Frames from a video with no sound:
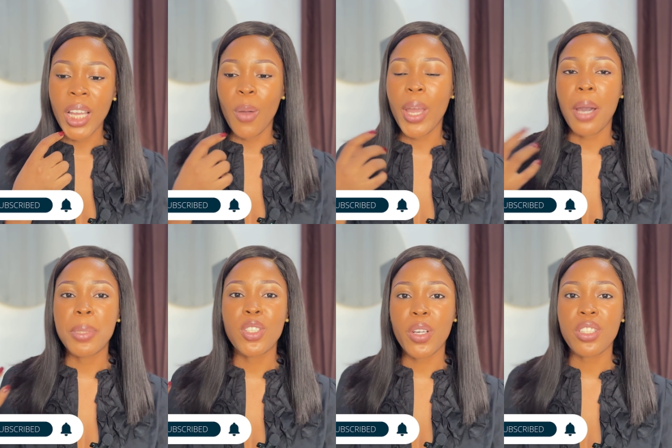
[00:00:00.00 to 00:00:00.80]
where I'll
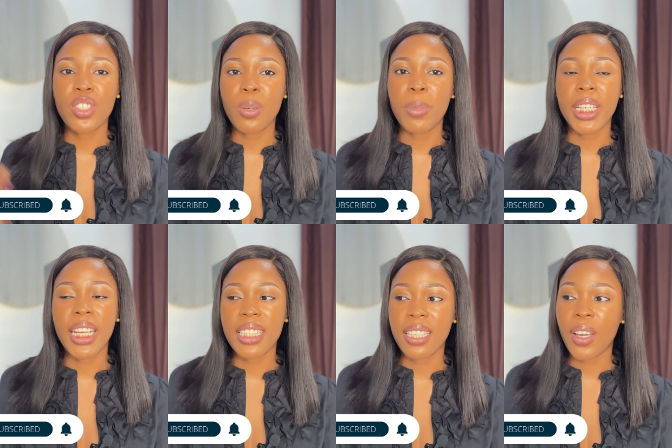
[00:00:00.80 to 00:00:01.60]
be talking to somebody
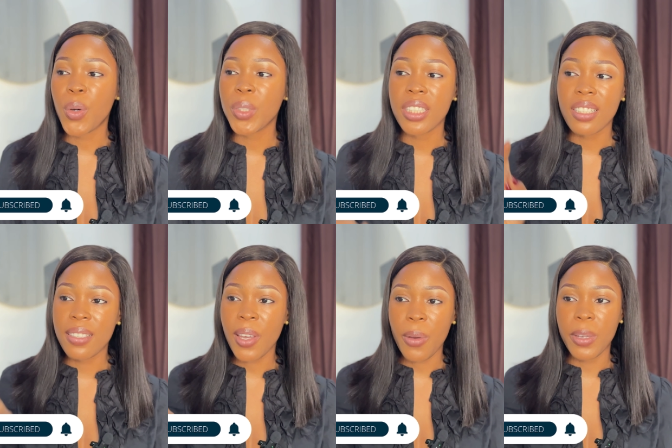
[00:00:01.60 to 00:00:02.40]
and I say, oh, there's a
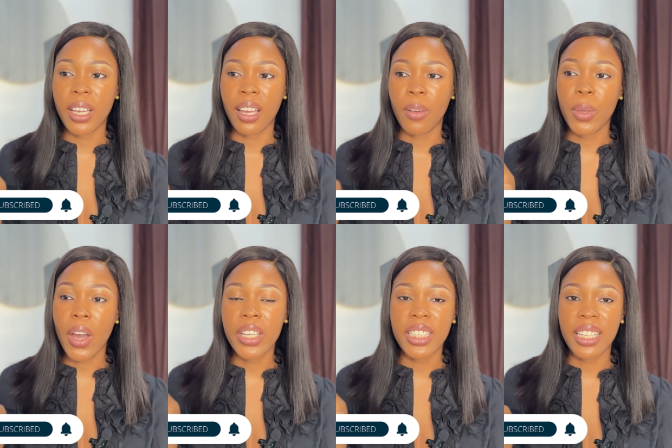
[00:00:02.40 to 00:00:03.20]
theory
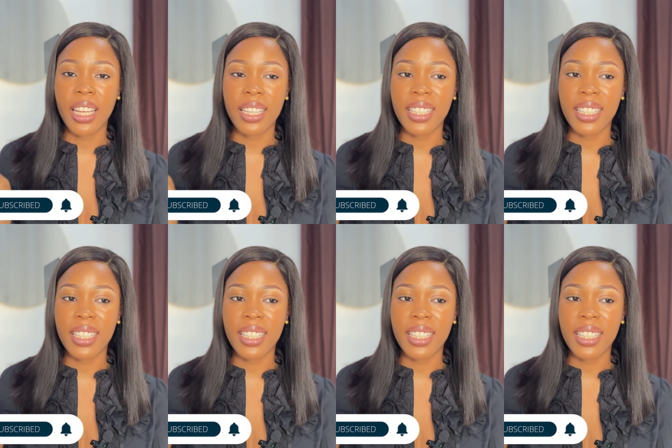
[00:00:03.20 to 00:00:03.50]
regarding that.